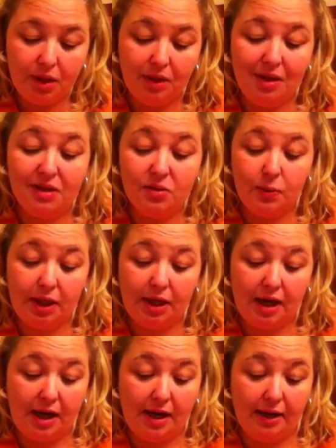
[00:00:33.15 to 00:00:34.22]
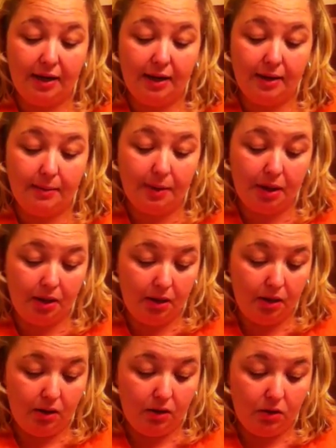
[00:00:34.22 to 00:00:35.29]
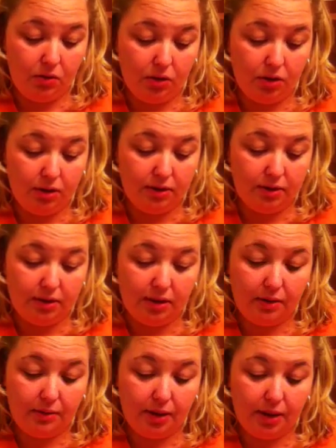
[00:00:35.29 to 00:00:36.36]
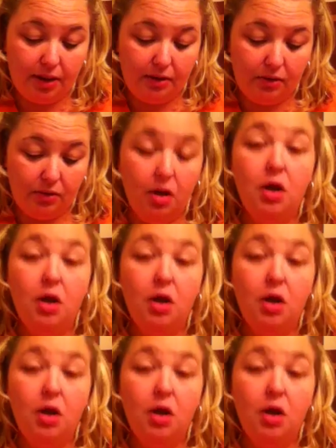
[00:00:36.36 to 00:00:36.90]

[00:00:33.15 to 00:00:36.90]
This week I am, oh goodness, did I write it down?